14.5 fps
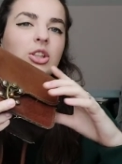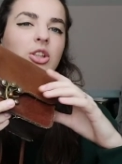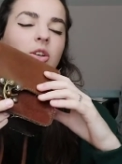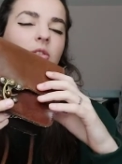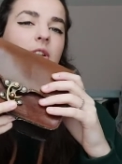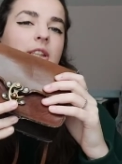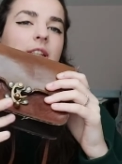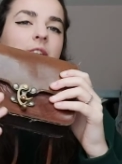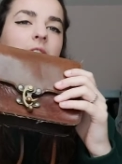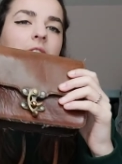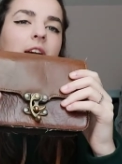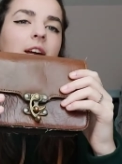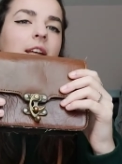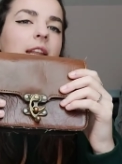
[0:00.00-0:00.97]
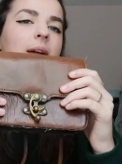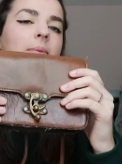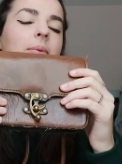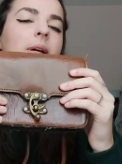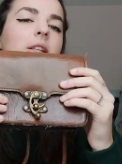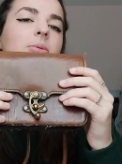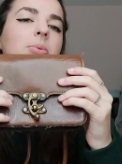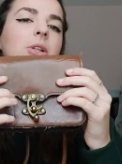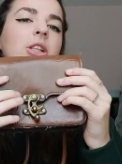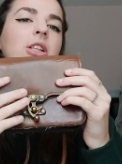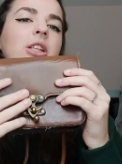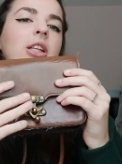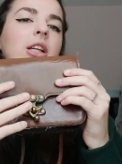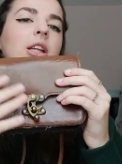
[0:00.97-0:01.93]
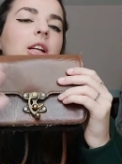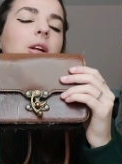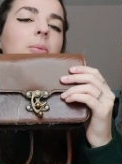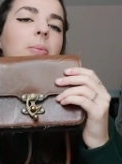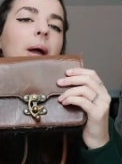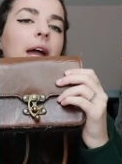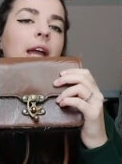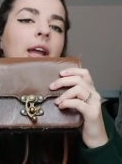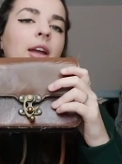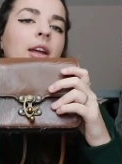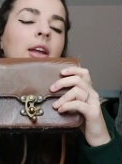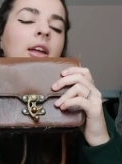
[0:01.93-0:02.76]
don't really carry that much, but you just need a little bag.